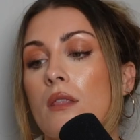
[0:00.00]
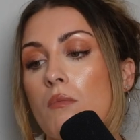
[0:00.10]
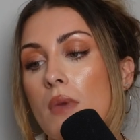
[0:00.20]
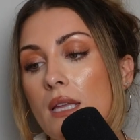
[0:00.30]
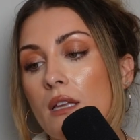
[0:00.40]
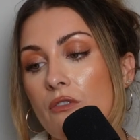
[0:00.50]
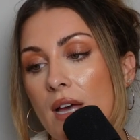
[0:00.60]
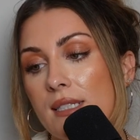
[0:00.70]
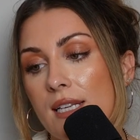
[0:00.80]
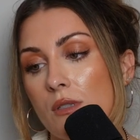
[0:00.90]
The main
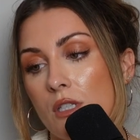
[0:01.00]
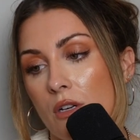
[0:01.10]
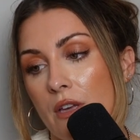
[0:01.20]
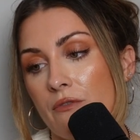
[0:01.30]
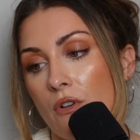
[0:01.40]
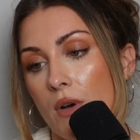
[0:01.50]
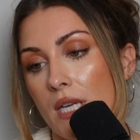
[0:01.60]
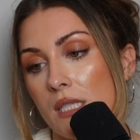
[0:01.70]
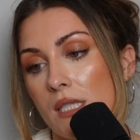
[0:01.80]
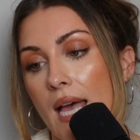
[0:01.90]
advice I was looking for is,